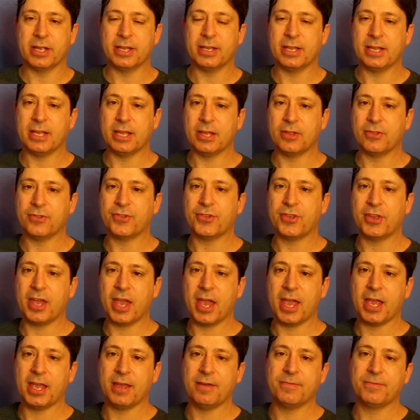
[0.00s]
Indians
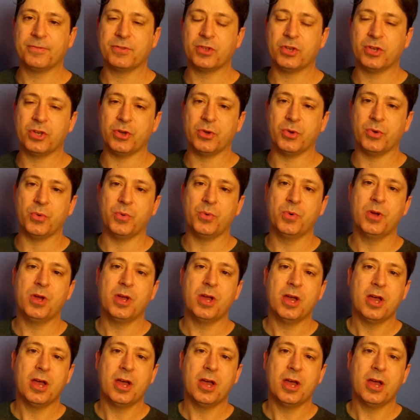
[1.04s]
gave to